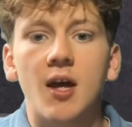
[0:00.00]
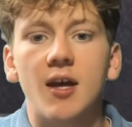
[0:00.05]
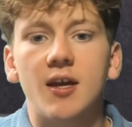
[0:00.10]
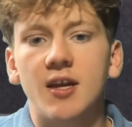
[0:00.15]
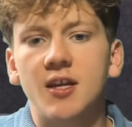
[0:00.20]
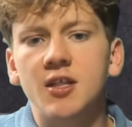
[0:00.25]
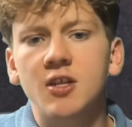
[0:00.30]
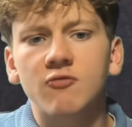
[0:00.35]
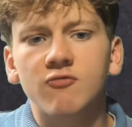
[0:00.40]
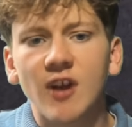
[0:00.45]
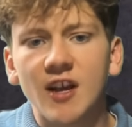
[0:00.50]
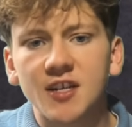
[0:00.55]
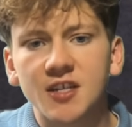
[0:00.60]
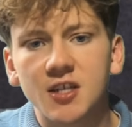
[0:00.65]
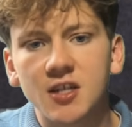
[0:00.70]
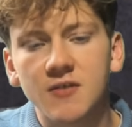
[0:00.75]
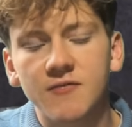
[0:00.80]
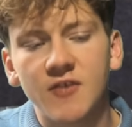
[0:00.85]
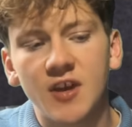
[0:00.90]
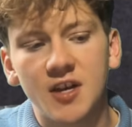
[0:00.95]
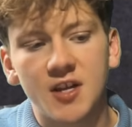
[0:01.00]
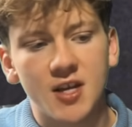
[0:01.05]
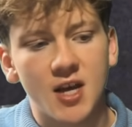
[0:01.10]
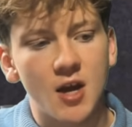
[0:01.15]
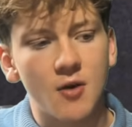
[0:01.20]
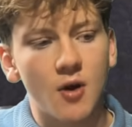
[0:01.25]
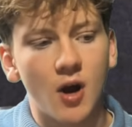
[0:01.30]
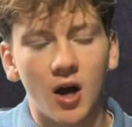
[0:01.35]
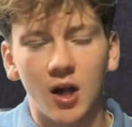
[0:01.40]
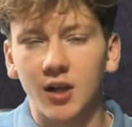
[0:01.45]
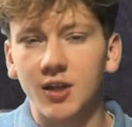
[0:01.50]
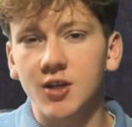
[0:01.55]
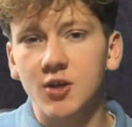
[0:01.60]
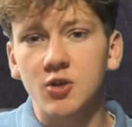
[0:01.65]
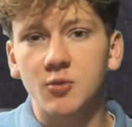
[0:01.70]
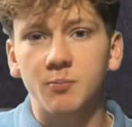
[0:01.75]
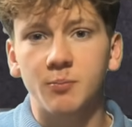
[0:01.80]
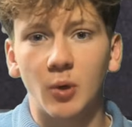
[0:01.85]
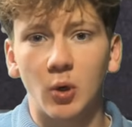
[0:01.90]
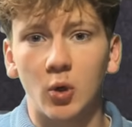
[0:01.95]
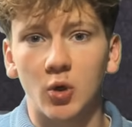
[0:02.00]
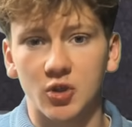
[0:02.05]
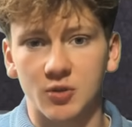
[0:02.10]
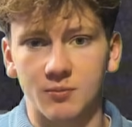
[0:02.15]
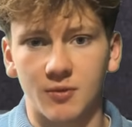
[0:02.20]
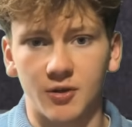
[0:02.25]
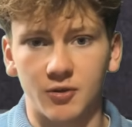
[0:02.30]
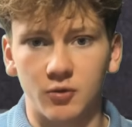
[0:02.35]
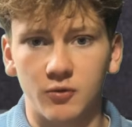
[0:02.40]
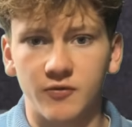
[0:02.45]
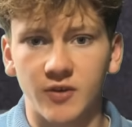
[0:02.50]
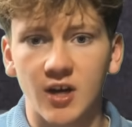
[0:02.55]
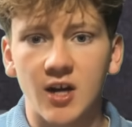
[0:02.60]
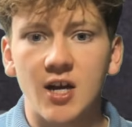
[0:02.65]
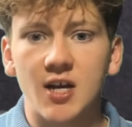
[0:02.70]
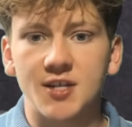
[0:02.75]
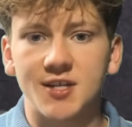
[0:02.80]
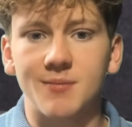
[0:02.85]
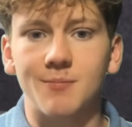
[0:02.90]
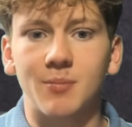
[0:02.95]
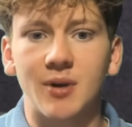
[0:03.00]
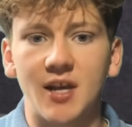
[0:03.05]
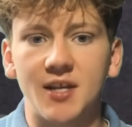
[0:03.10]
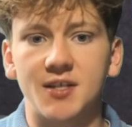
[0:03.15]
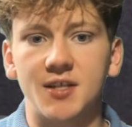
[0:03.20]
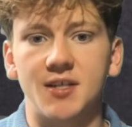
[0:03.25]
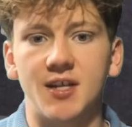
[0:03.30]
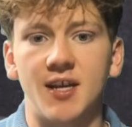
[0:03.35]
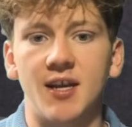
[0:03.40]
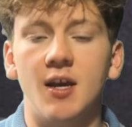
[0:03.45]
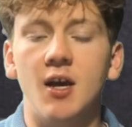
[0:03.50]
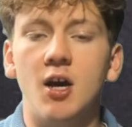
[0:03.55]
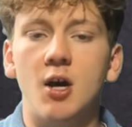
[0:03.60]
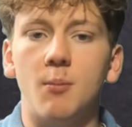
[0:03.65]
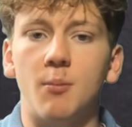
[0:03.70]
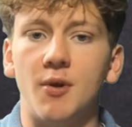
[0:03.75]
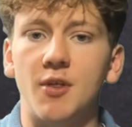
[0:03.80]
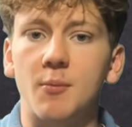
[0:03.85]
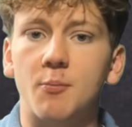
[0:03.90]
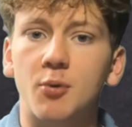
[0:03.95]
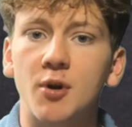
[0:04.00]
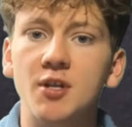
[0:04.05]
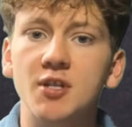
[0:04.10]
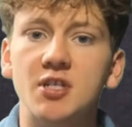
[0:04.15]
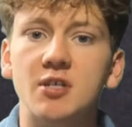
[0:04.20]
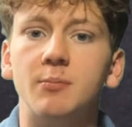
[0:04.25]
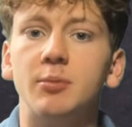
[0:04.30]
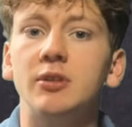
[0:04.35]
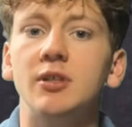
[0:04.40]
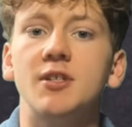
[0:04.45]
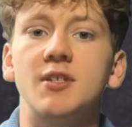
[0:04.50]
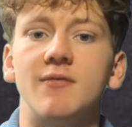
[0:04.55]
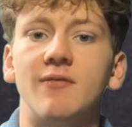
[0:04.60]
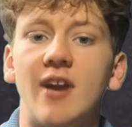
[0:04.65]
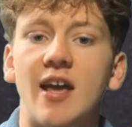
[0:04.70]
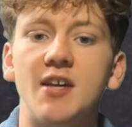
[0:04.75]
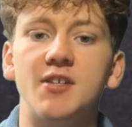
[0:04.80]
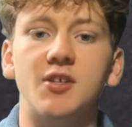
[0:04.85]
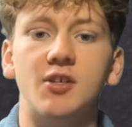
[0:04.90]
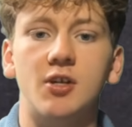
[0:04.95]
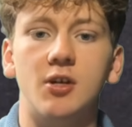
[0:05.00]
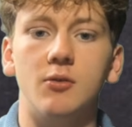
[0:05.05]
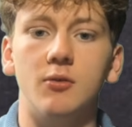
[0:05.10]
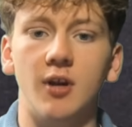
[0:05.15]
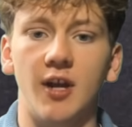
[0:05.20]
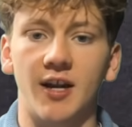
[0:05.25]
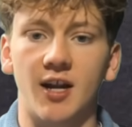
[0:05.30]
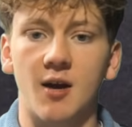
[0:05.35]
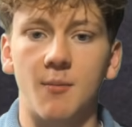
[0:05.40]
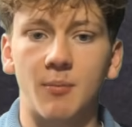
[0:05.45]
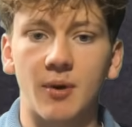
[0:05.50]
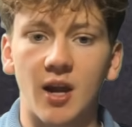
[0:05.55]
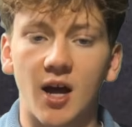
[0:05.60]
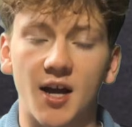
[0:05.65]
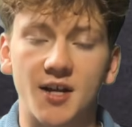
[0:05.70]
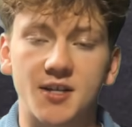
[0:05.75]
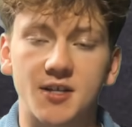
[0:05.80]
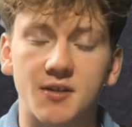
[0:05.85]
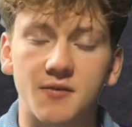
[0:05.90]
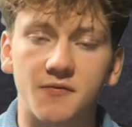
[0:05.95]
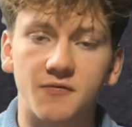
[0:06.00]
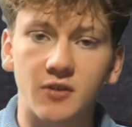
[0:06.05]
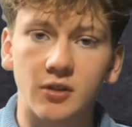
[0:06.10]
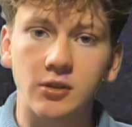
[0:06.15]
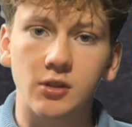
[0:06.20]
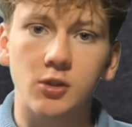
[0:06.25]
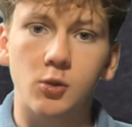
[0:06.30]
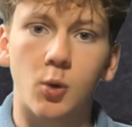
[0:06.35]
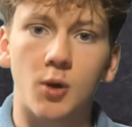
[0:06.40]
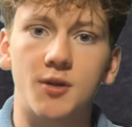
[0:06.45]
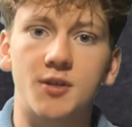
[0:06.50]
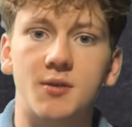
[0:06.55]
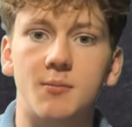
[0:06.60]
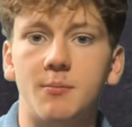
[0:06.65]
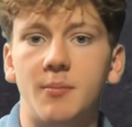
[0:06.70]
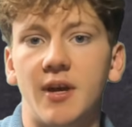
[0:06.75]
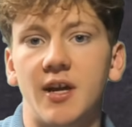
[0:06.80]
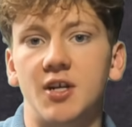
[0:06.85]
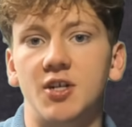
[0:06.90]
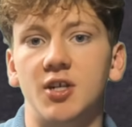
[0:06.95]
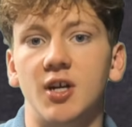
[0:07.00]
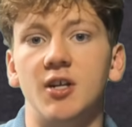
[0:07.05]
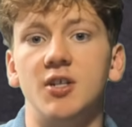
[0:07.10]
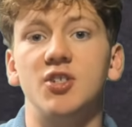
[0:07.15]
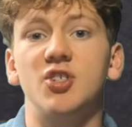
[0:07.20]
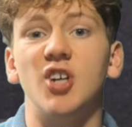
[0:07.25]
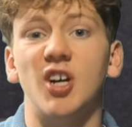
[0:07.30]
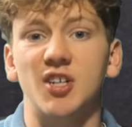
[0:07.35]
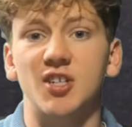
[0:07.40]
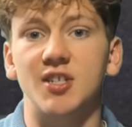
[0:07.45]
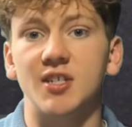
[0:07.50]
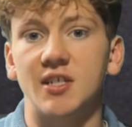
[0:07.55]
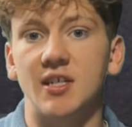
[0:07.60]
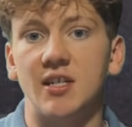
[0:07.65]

In the rest of the video, I'll use Bohr's model for simplicity, but the principles of laser cooling apply to the full quantum picture just as